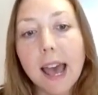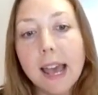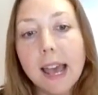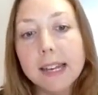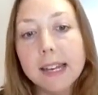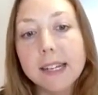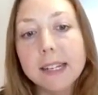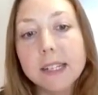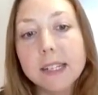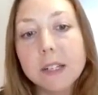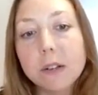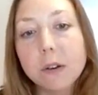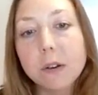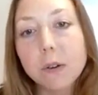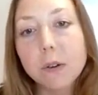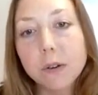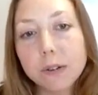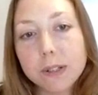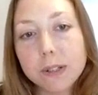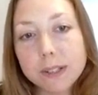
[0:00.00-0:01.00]
And
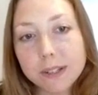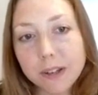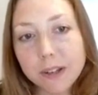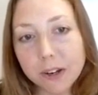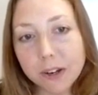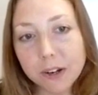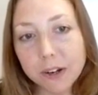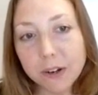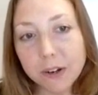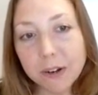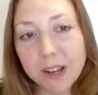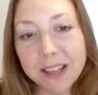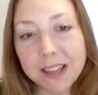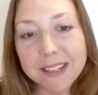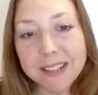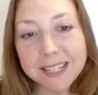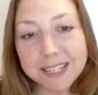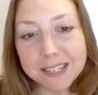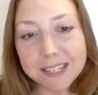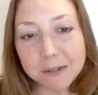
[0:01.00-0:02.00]
also,
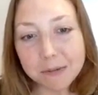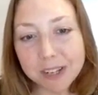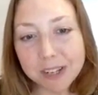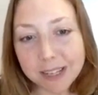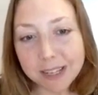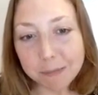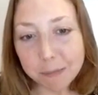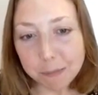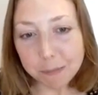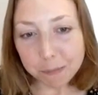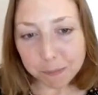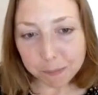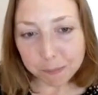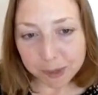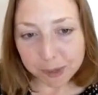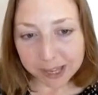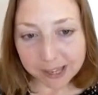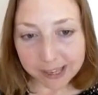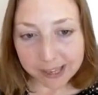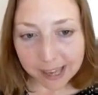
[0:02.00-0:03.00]
and this is a really
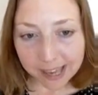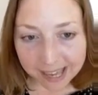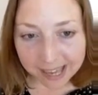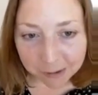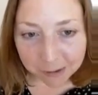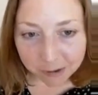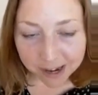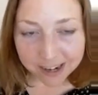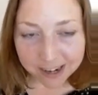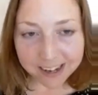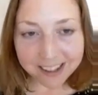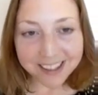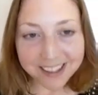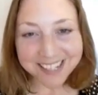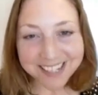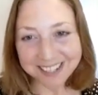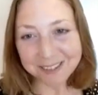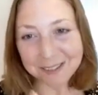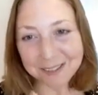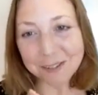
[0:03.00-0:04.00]
big key one, and
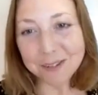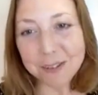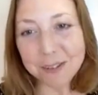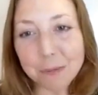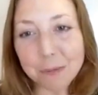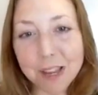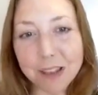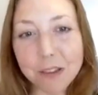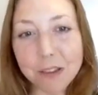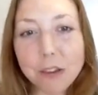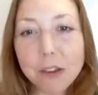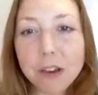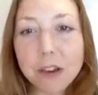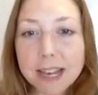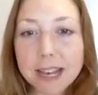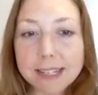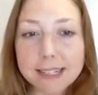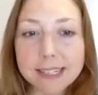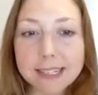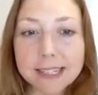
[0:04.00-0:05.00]
this is also where you
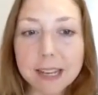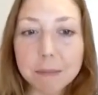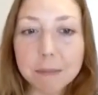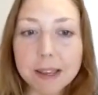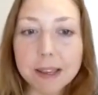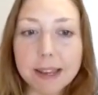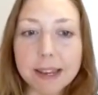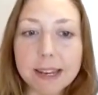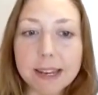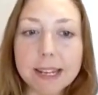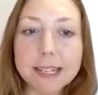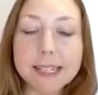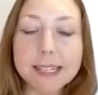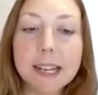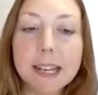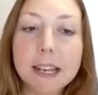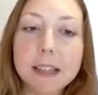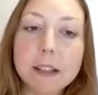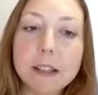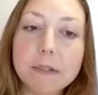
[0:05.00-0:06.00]
guys step in,
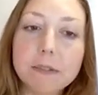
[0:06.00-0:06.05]
is